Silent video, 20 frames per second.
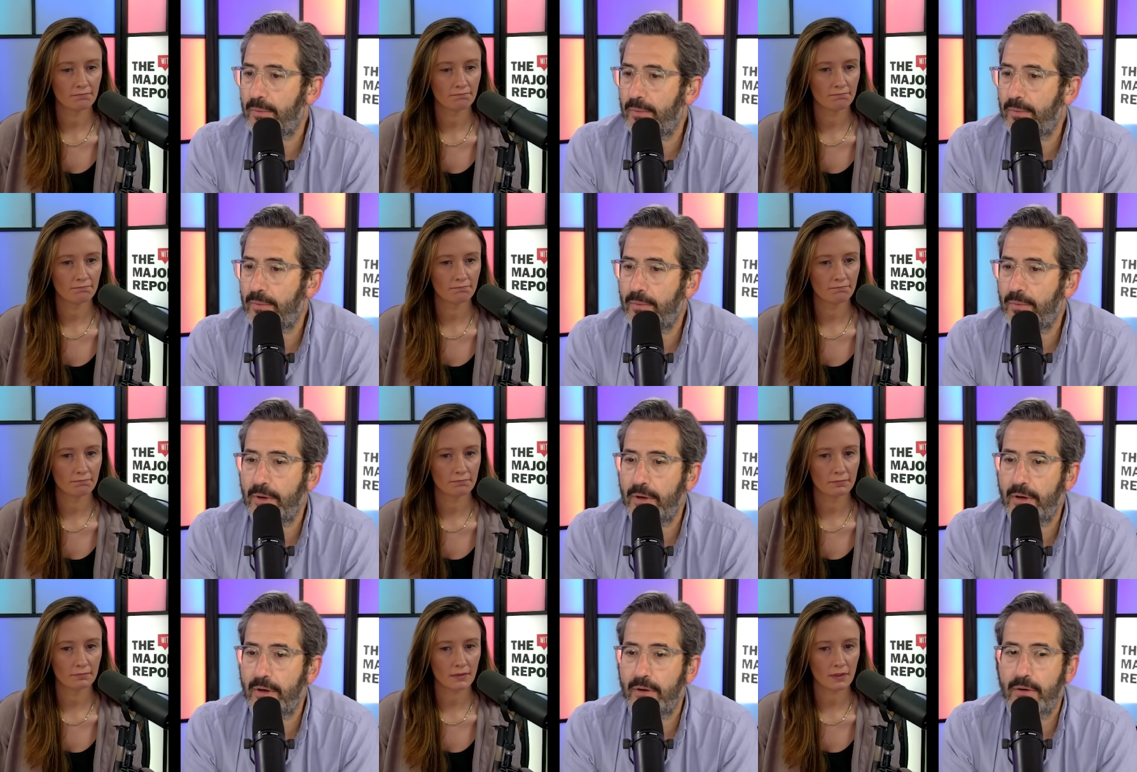
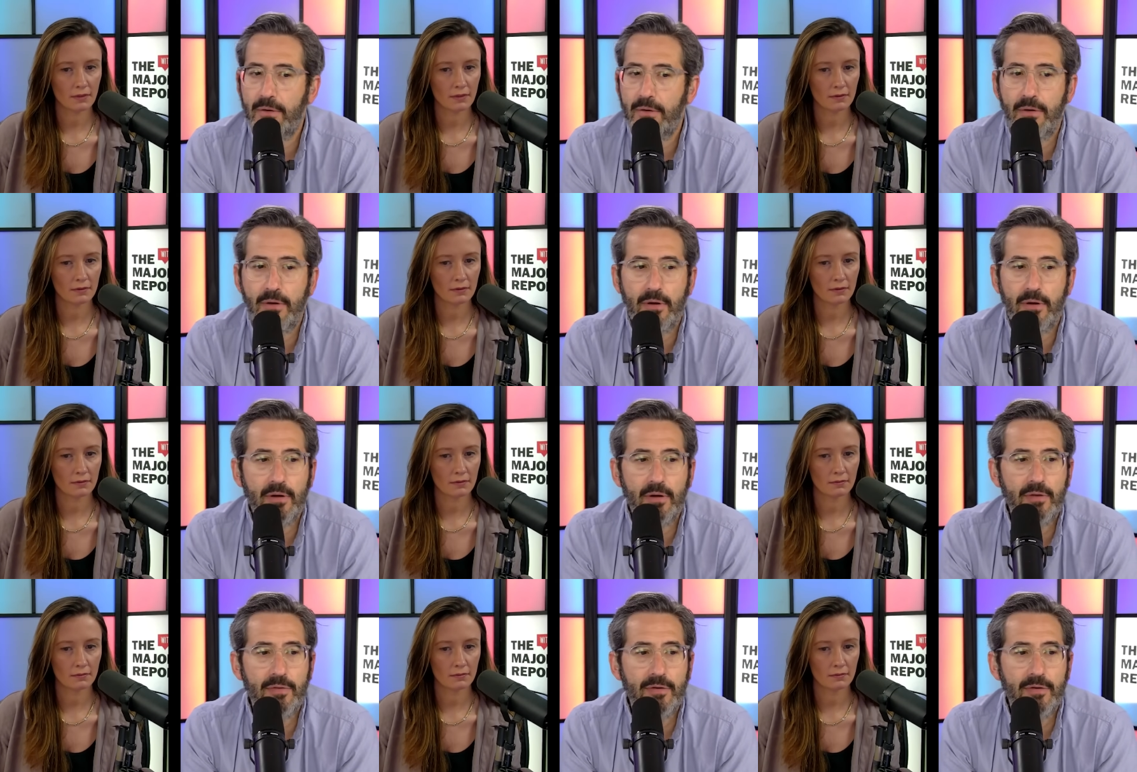Speaker 1: where
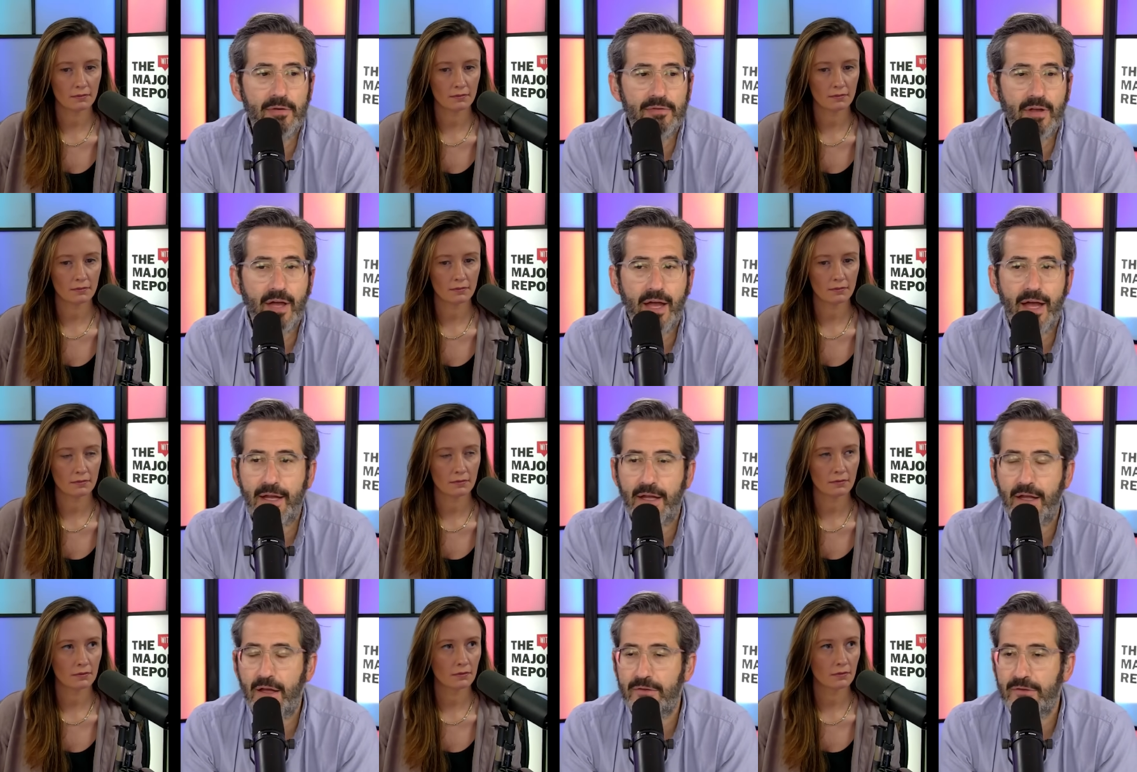uh, there's a
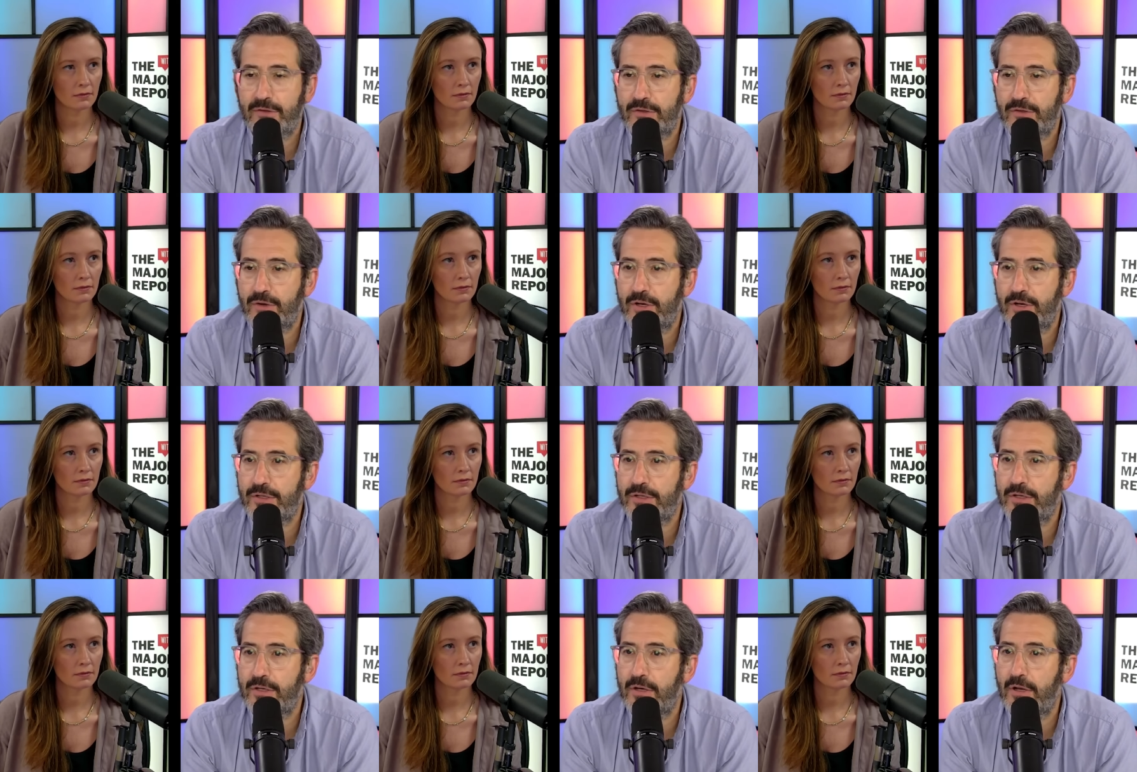high
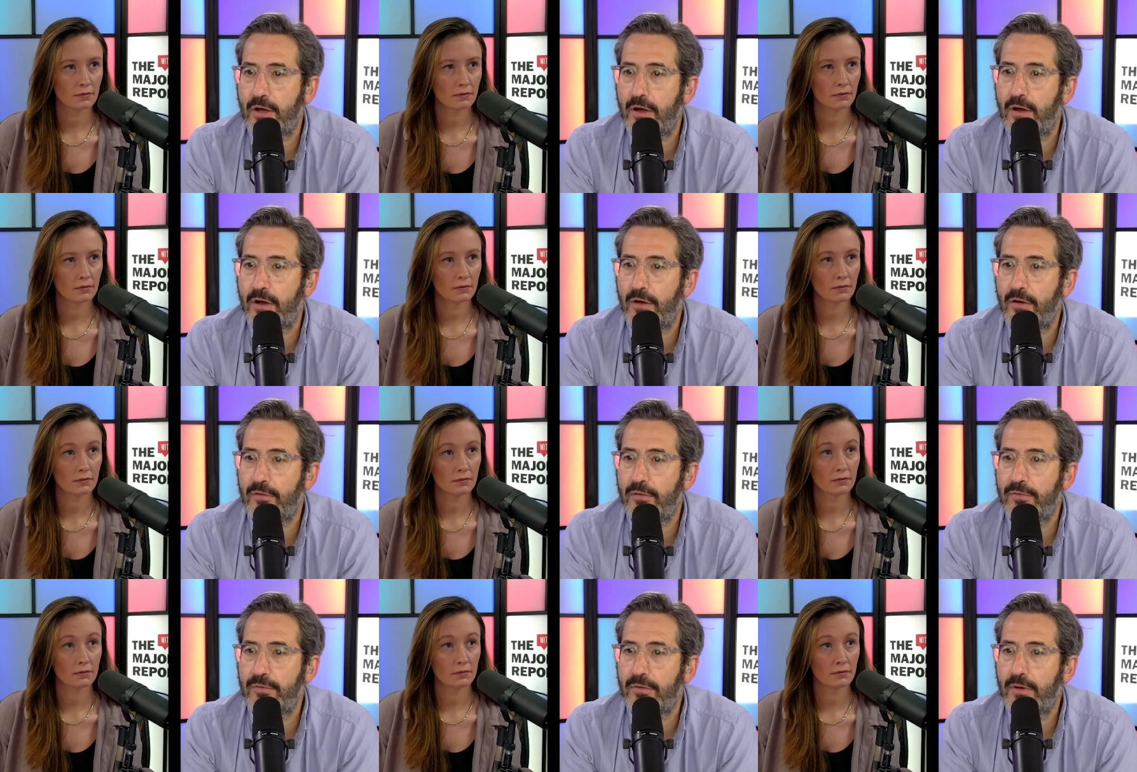concentration
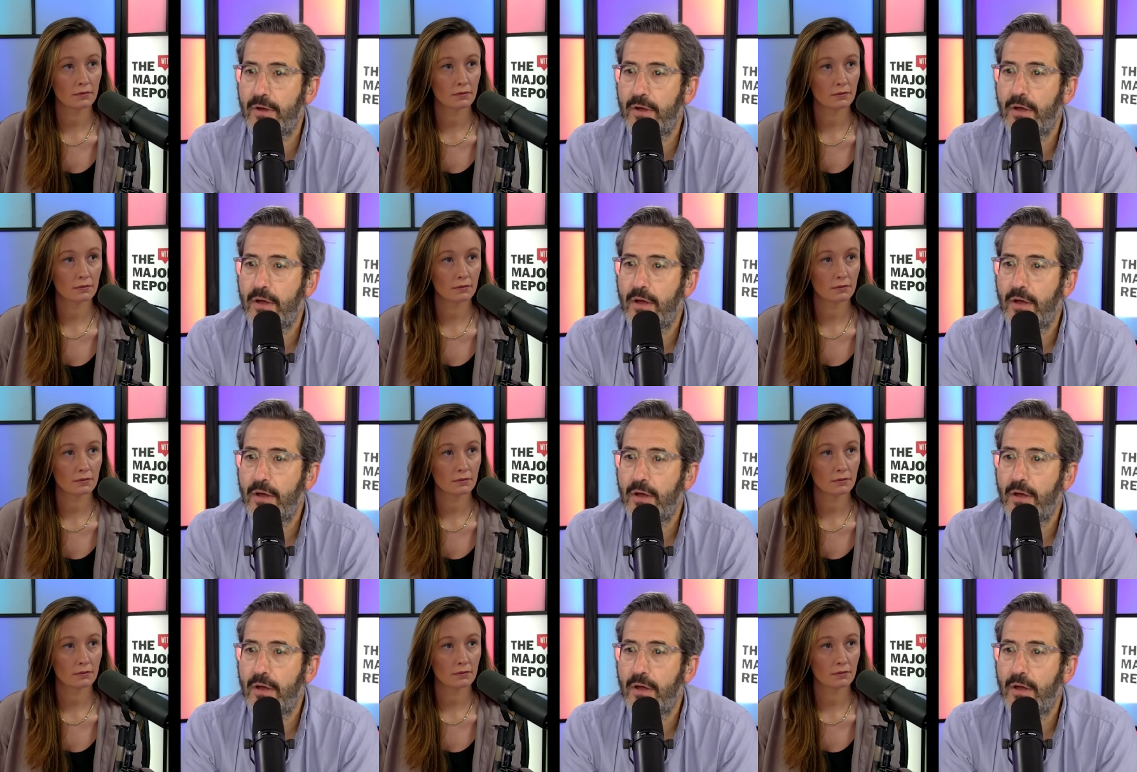of